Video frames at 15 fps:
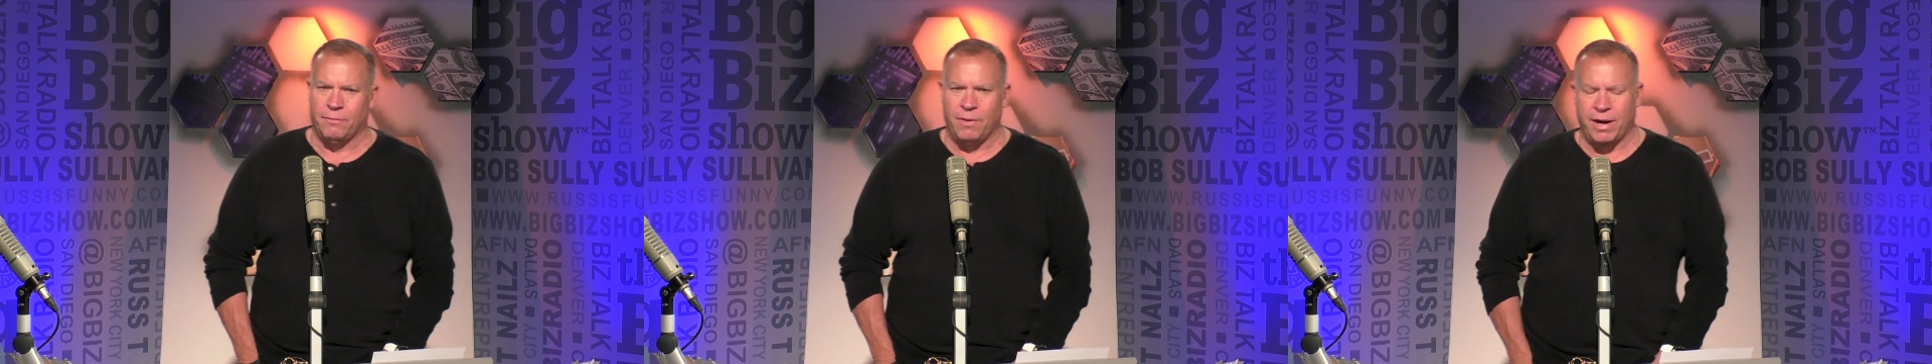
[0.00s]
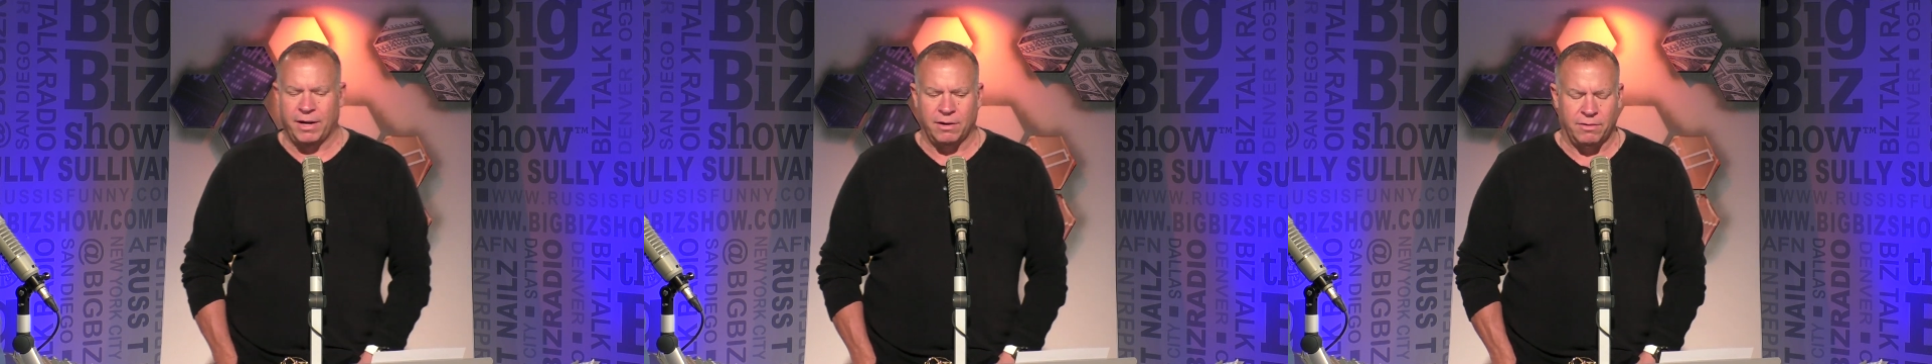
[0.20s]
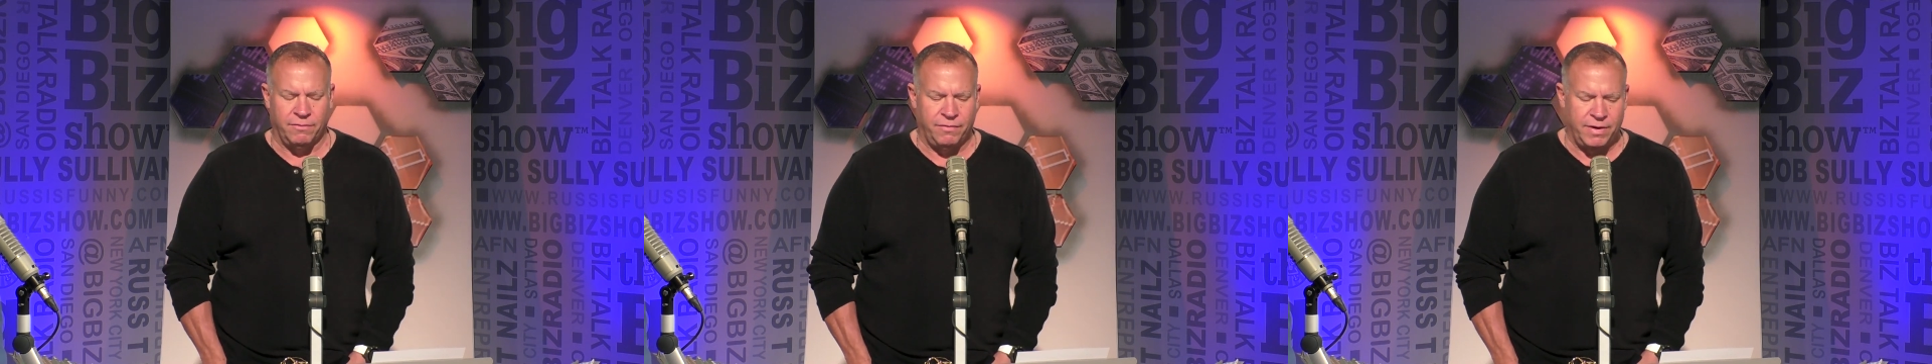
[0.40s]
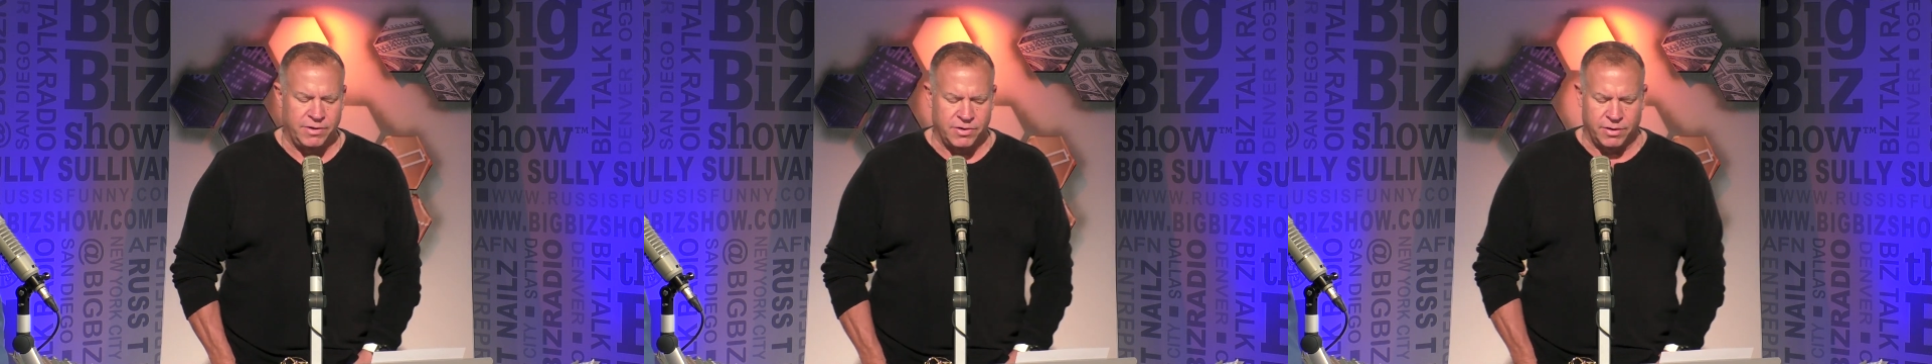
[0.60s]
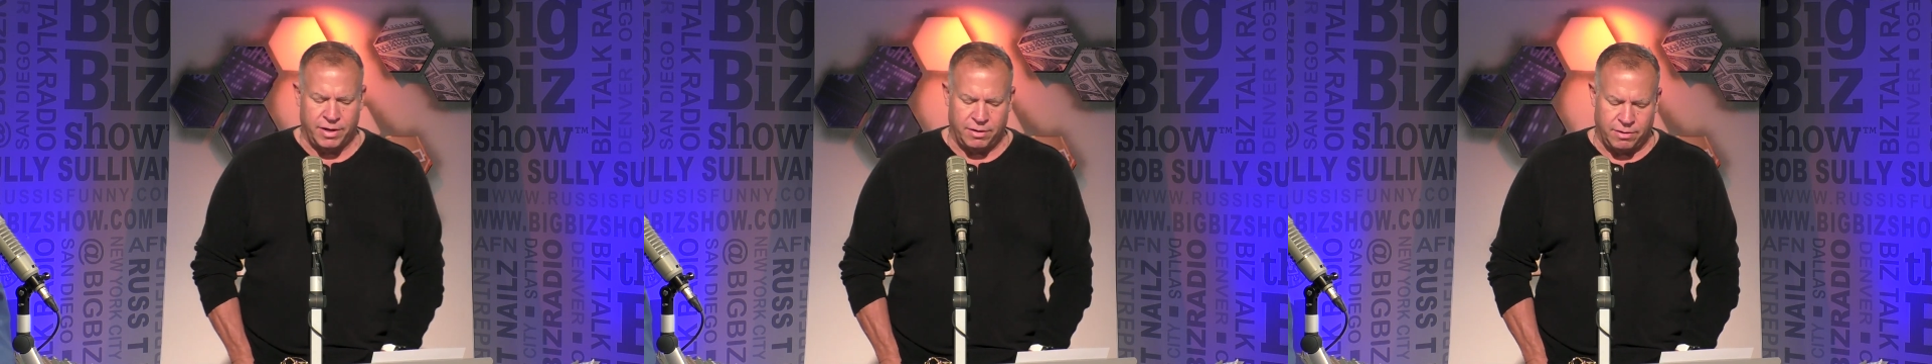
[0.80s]
regular
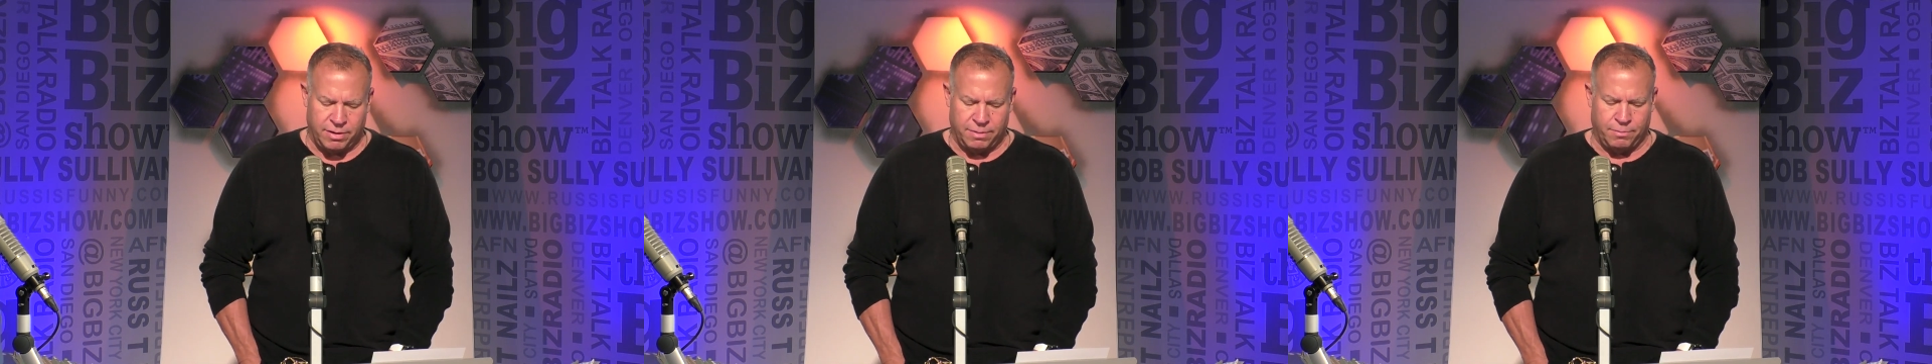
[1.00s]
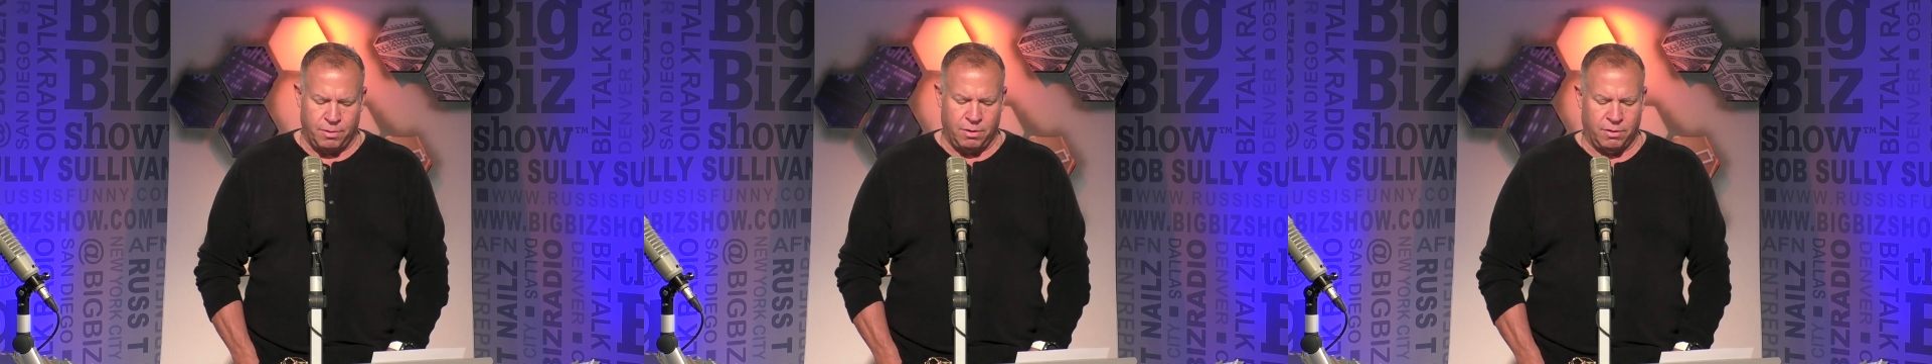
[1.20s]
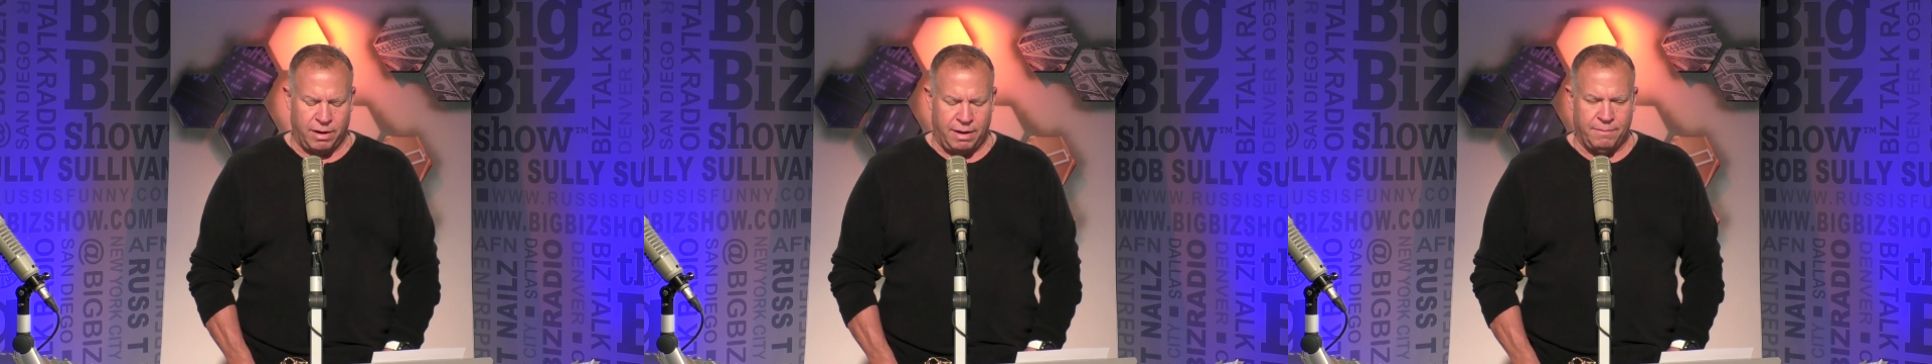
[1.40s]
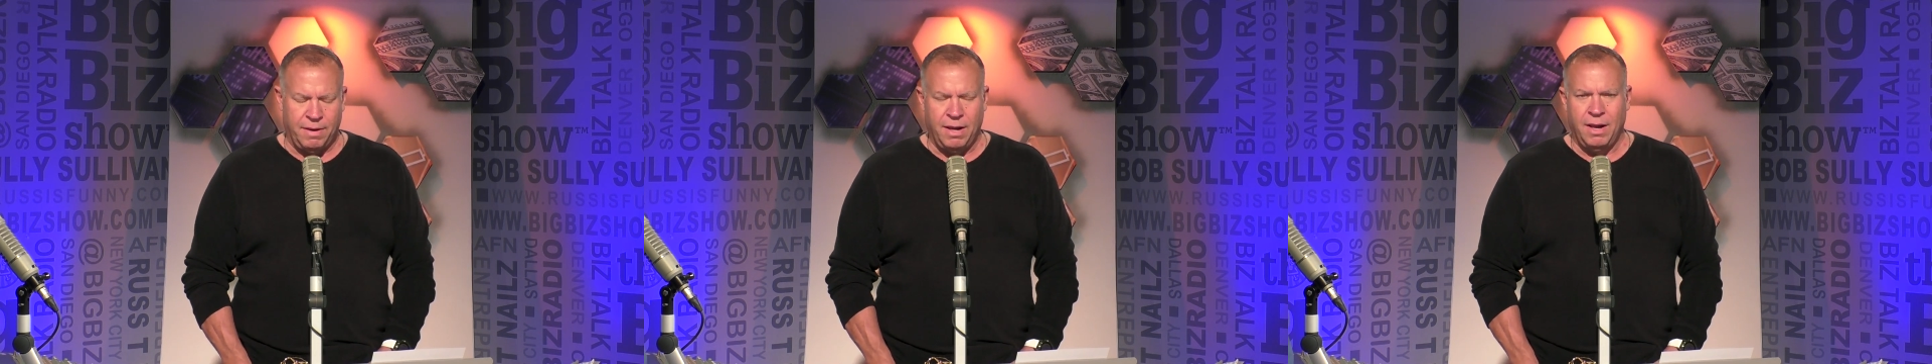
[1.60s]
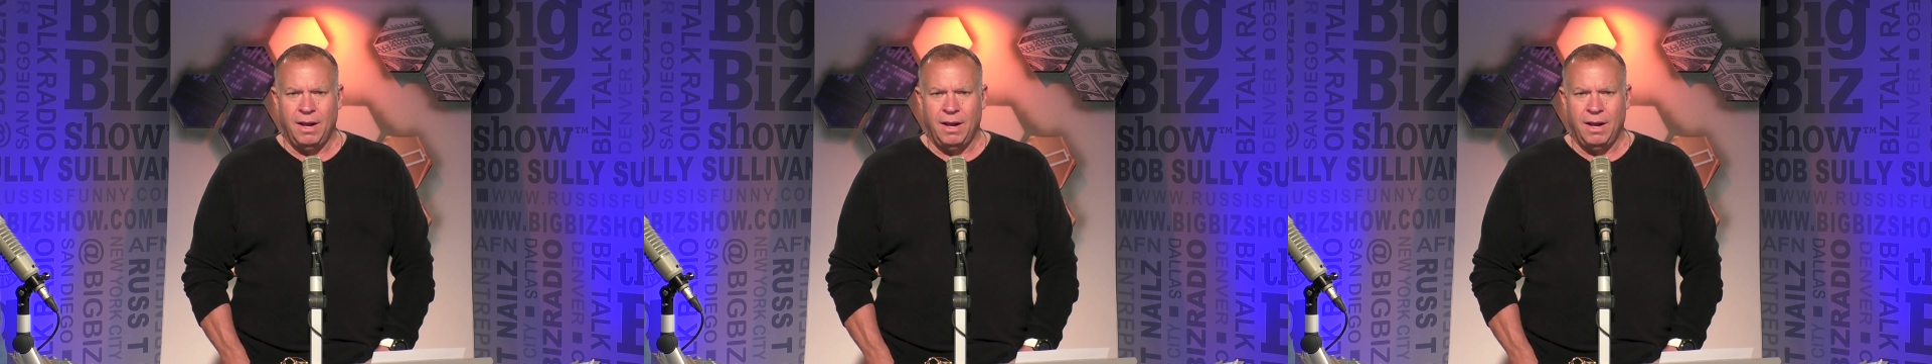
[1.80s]
feature here on the program